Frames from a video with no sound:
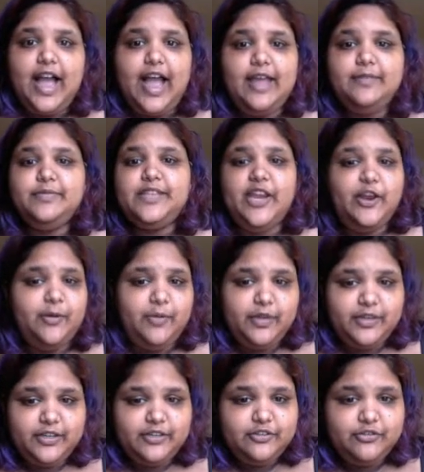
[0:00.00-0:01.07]
I'm
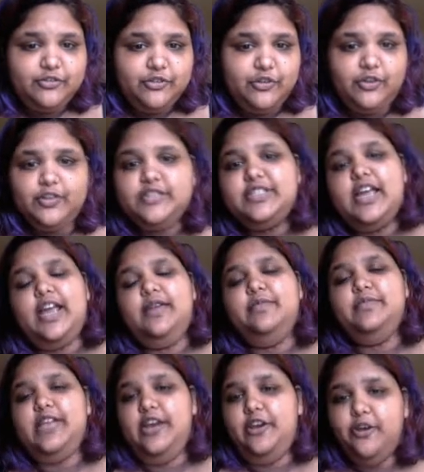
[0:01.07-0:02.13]
terrible at controls.
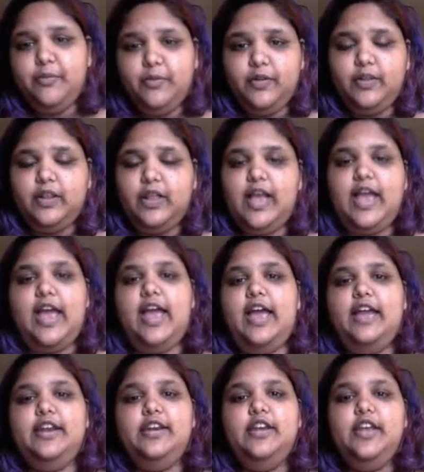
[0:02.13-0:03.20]
I'm terrible
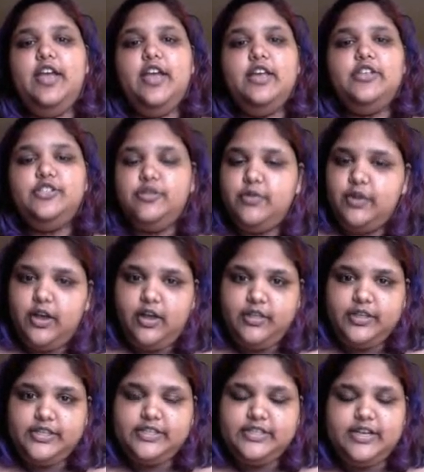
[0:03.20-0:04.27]
at doing all
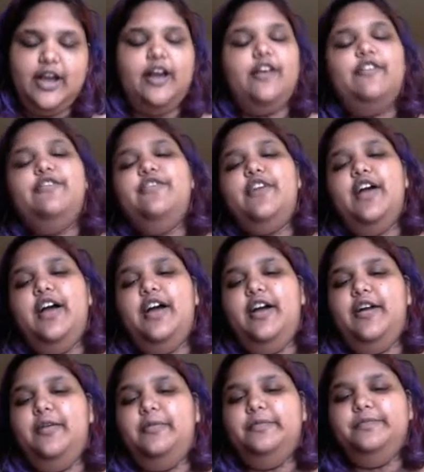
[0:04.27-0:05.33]
this stuff.
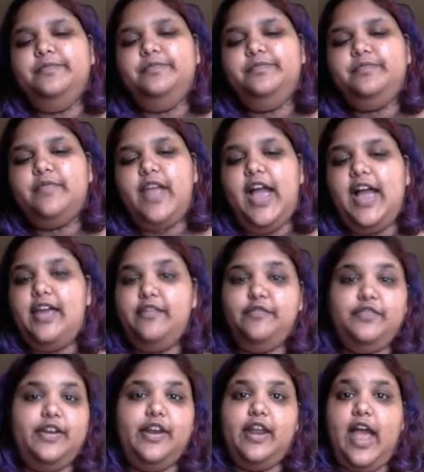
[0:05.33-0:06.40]

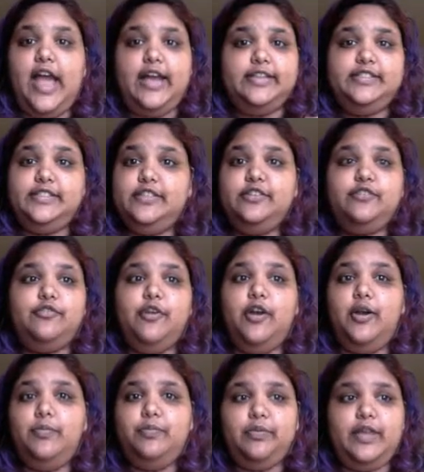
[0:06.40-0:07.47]
I didn't grow
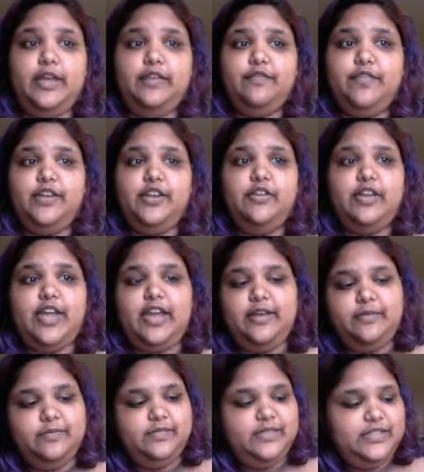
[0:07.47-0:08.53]
up playing video
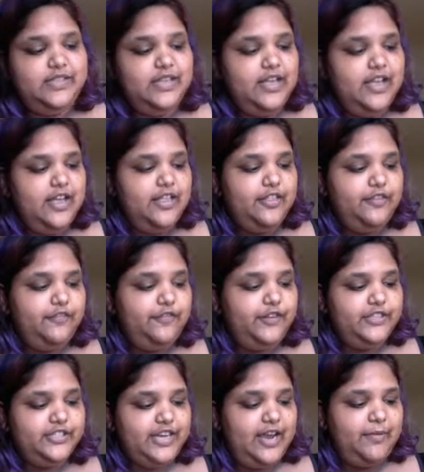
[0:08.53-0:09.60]
games. The
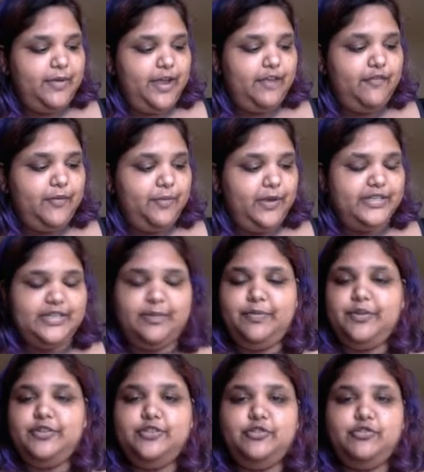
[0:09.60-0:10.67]
first time I ever picked up
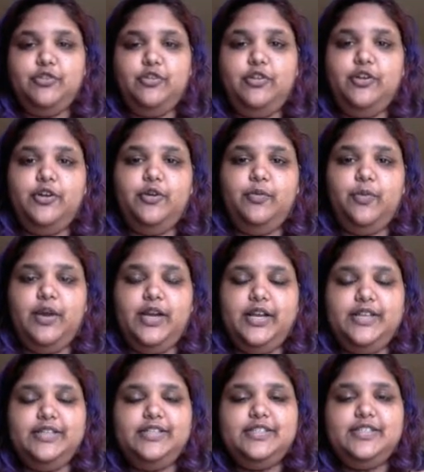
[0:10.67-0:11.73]
a controller
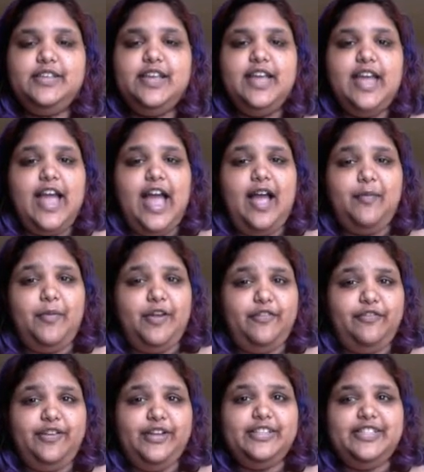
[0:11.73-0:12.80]
was at my
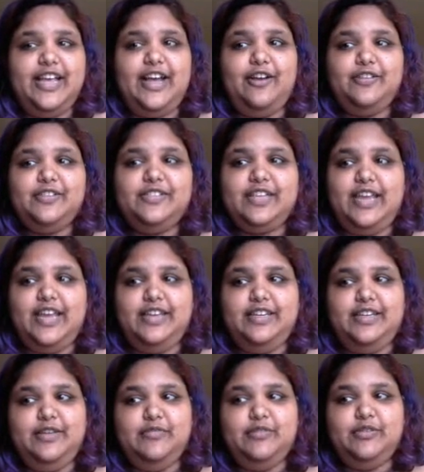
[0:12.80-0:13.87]
friend's house, and
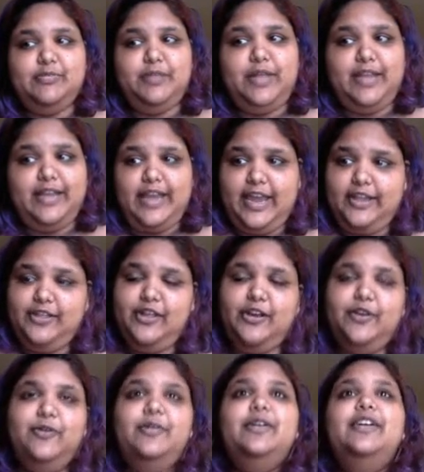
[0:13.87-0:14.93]
he was playing
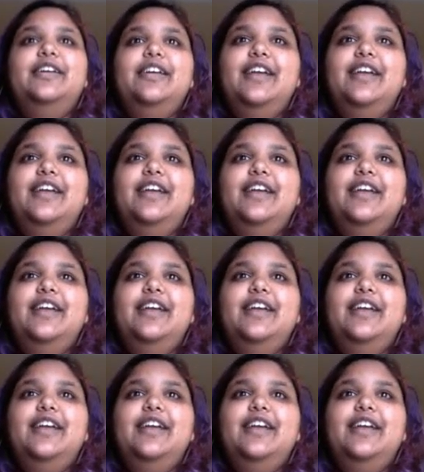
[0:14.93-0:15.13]
Halo.